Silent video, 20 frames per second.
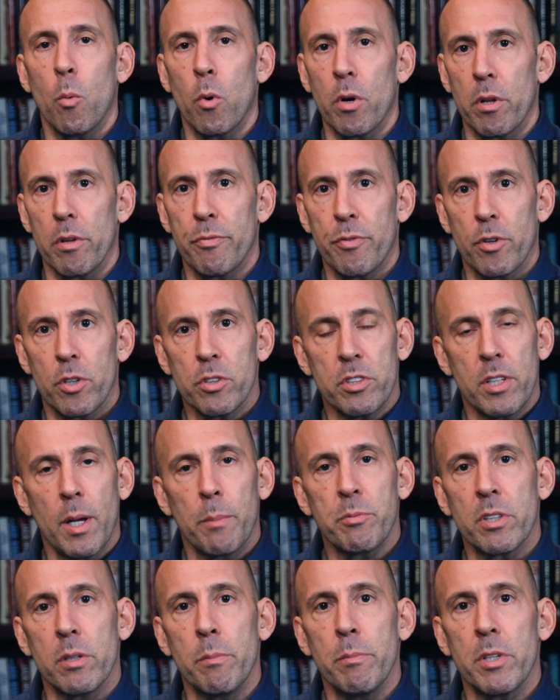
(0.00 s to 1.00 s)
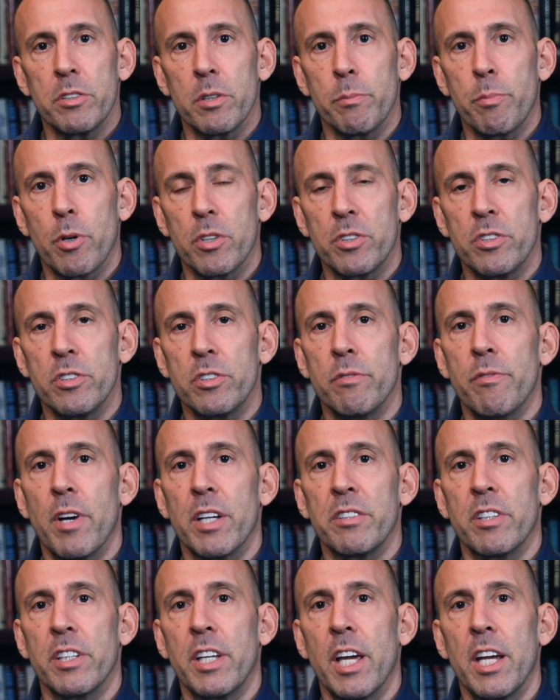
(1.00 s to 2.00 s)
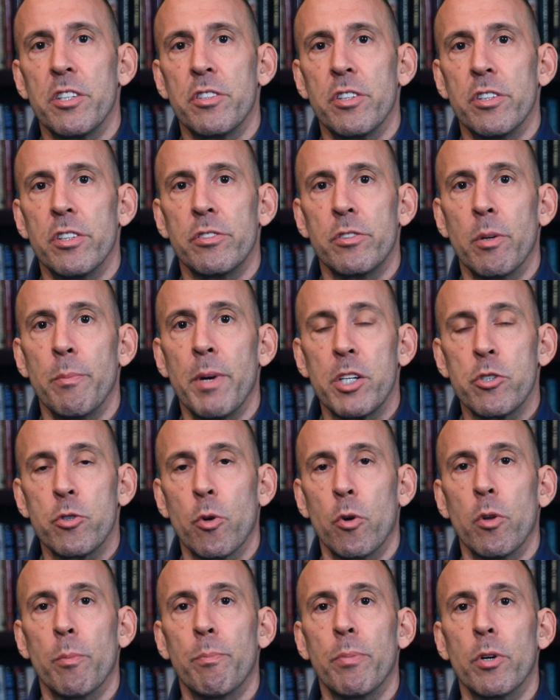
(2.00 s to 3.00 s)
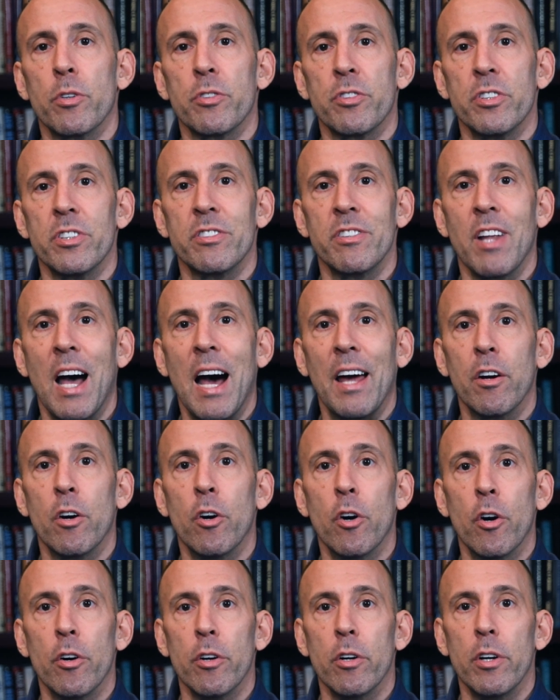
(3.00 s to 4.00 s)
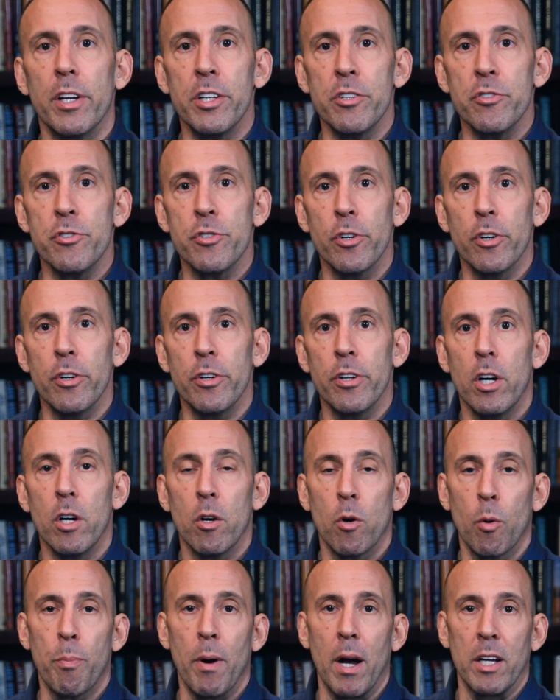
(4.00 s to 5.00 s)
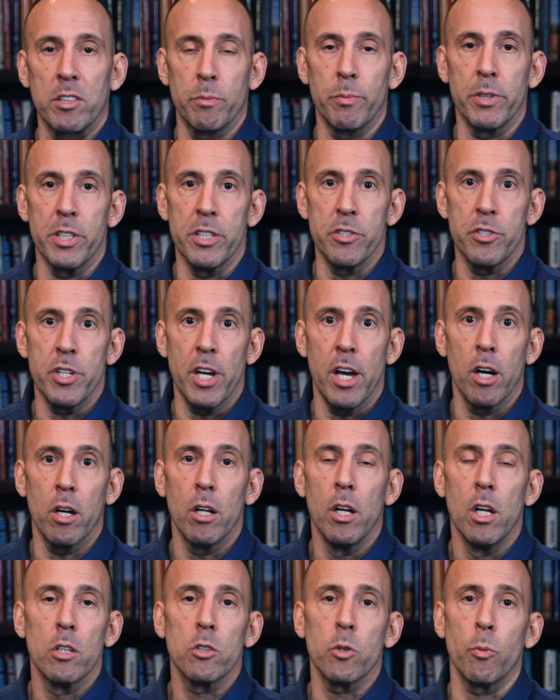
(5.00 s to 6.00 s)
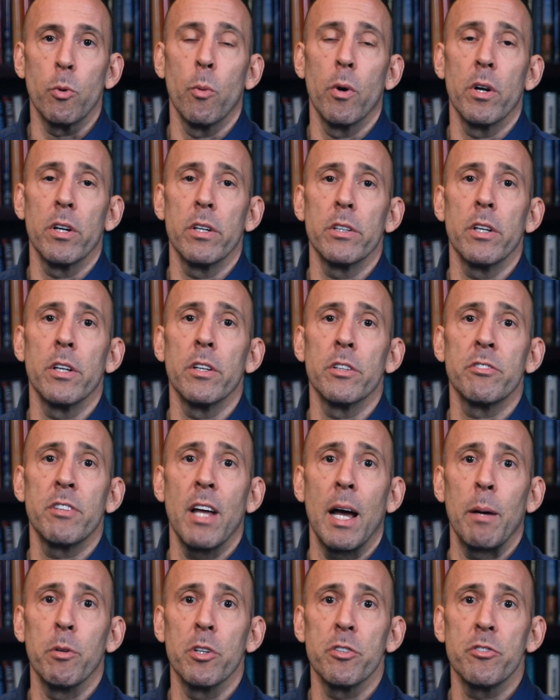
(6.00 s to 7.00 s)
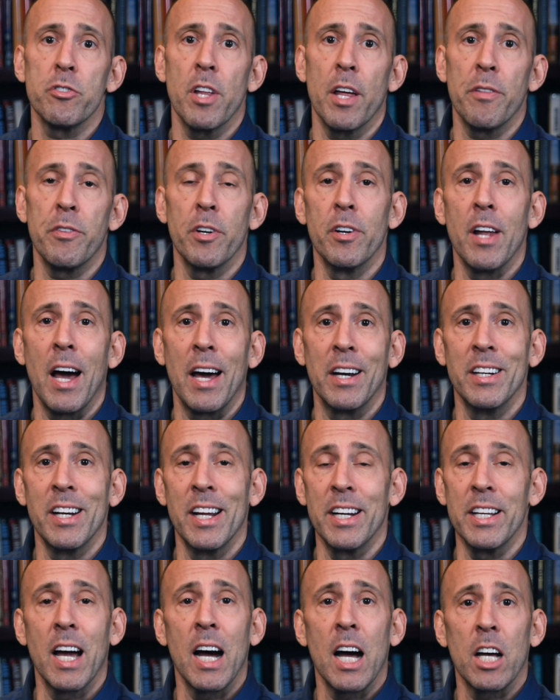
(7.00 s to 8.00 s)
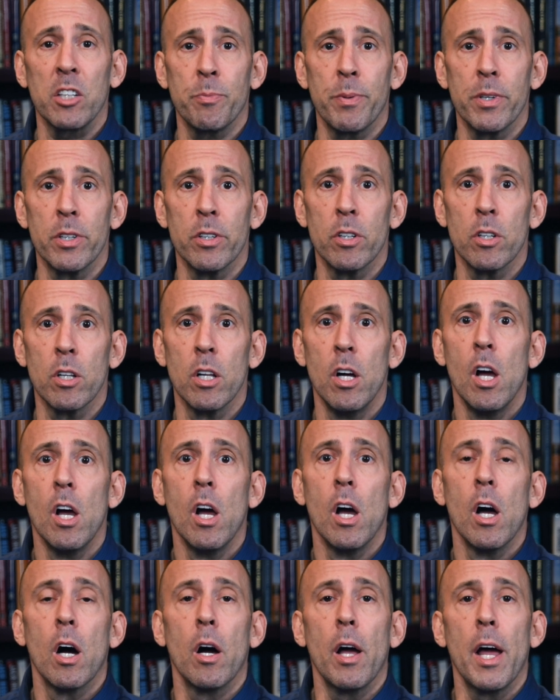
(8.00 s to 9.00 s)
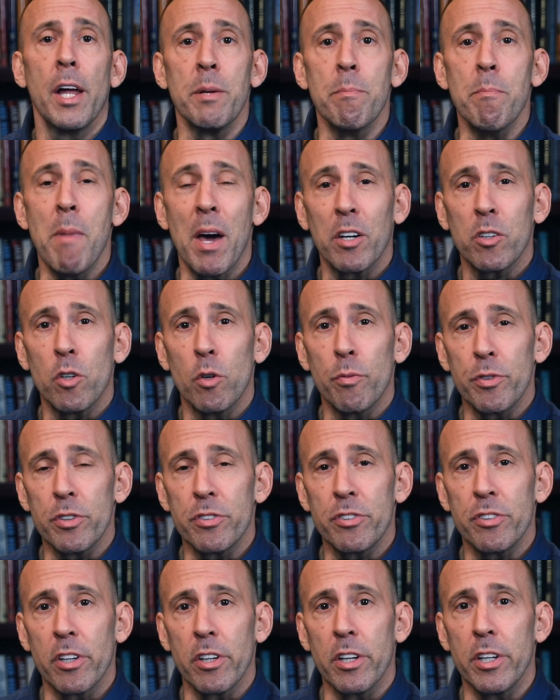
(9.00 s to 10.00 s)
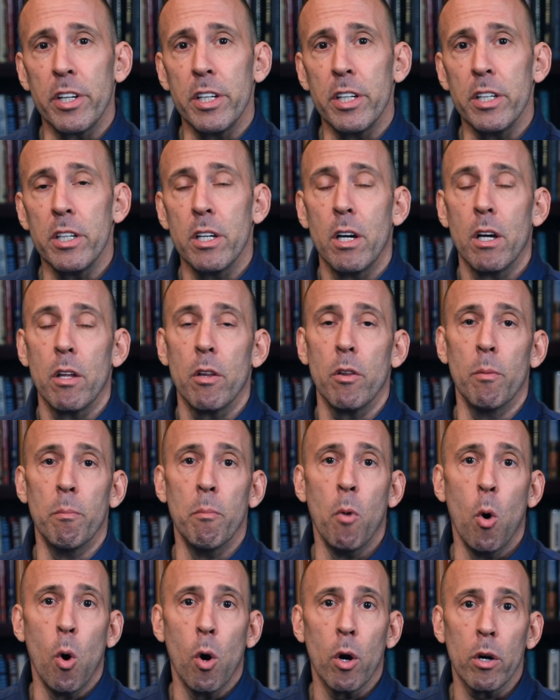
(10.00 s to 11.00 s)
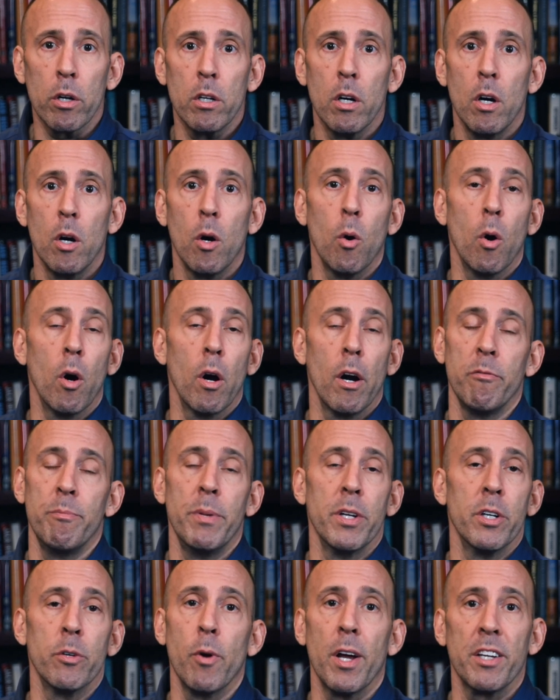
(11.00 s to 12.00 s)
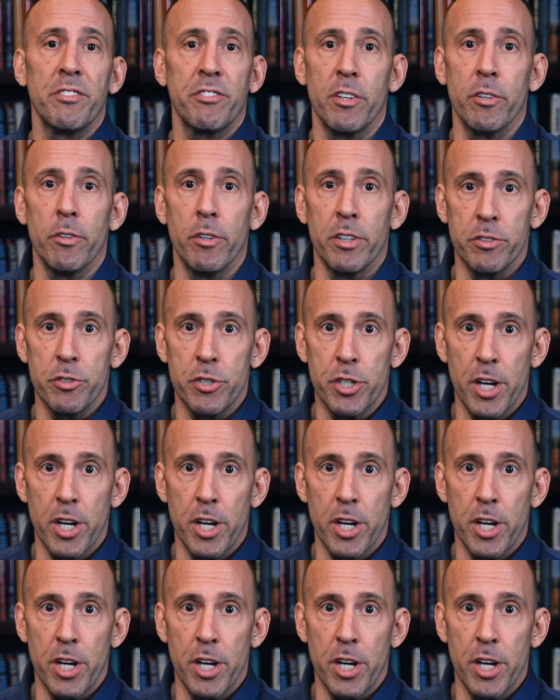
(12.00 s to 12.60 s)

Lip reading: One of the first steps in a missing persons investigation is to make sure the person is not hurt, injured, or possibly in jail. So we want to establish that they're not in any hospital, any medical facility, the morgue, or have been arrested or in